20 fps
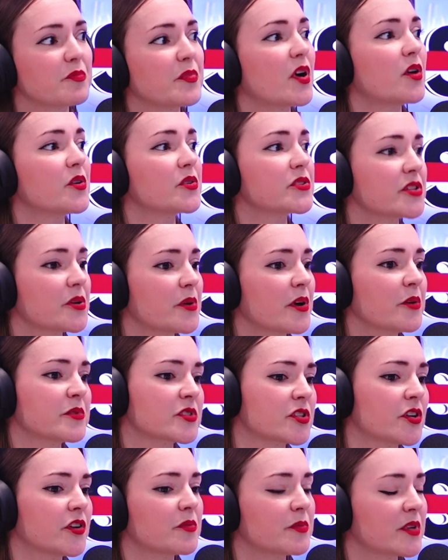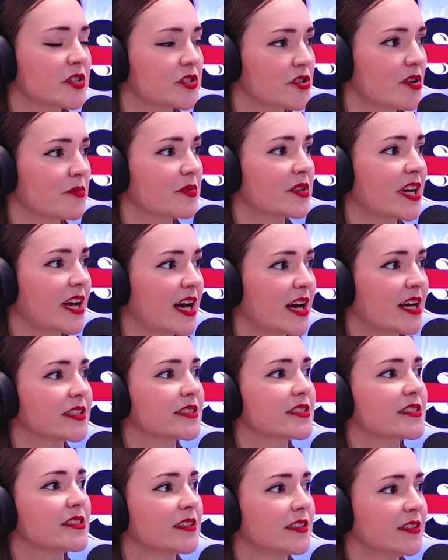But also I was good at my job and I
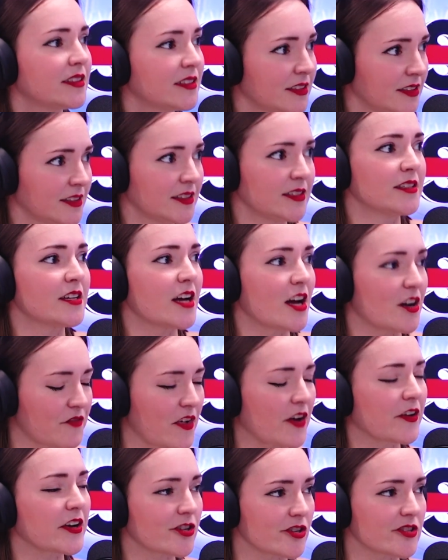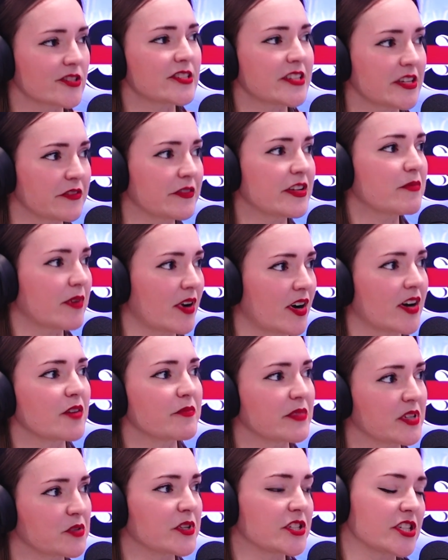had a very good CV behind
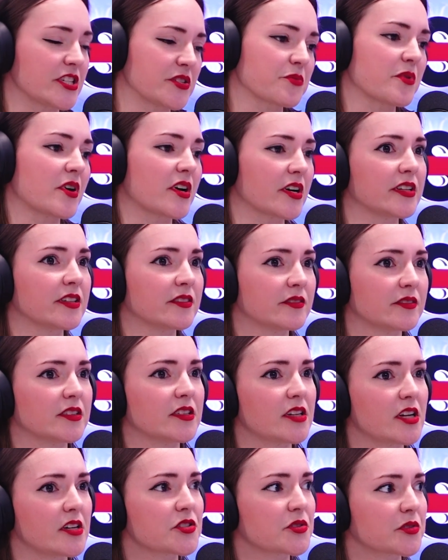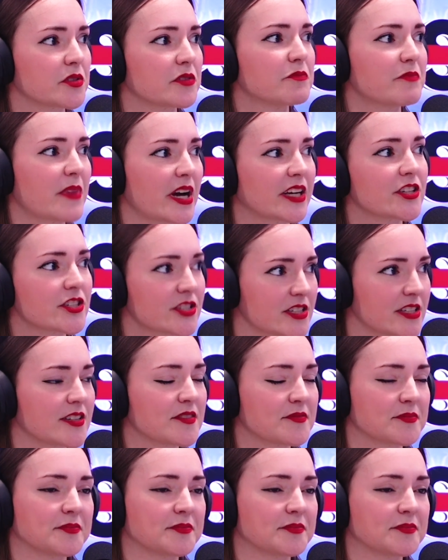me, which is why I sort of managed it.